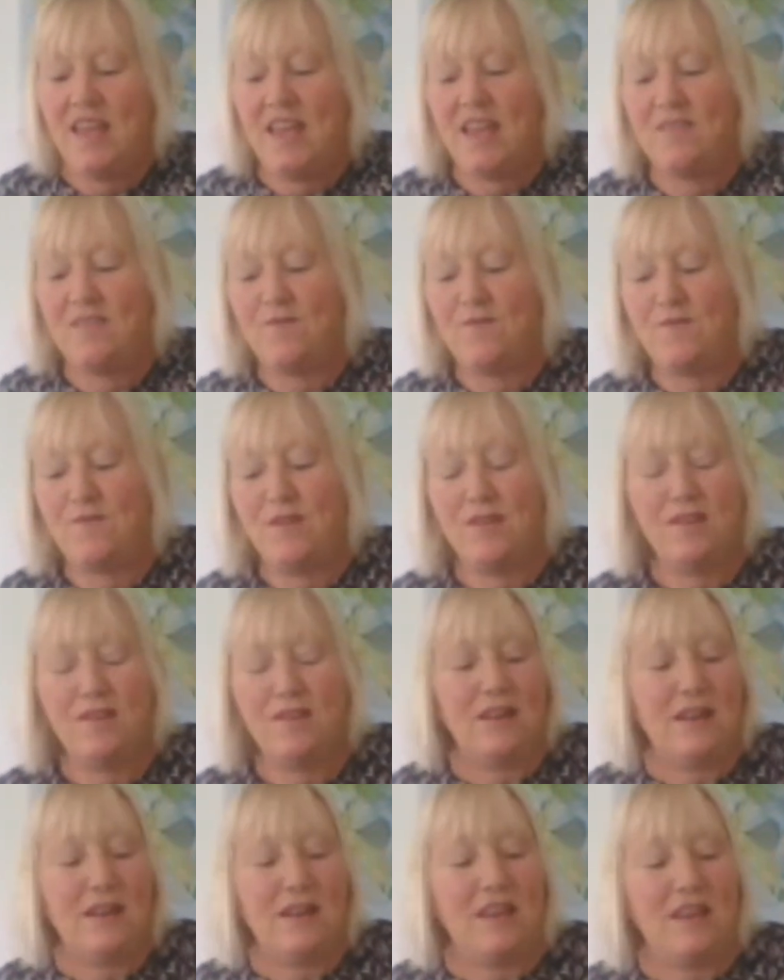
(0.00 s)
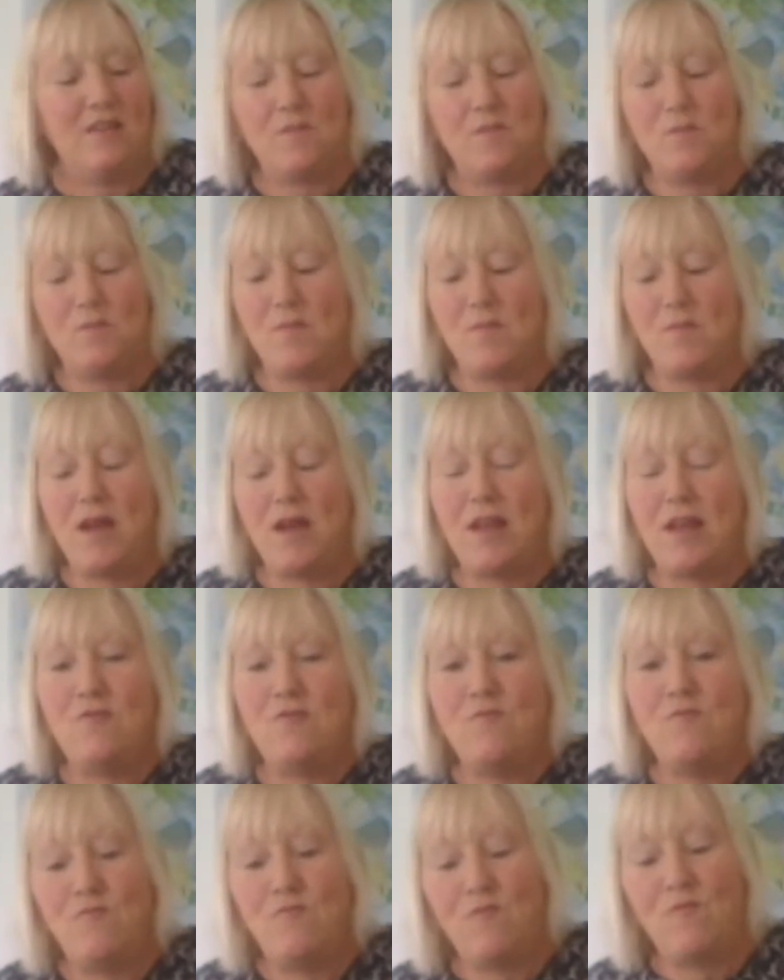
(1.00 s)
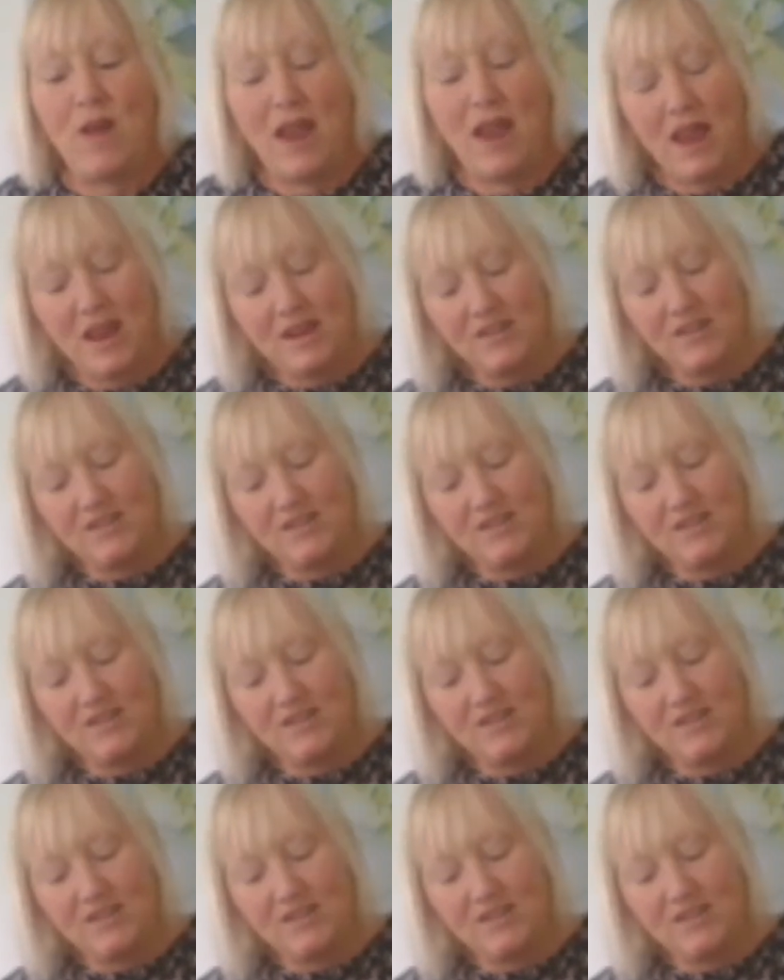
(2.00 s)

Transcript: And finally my red.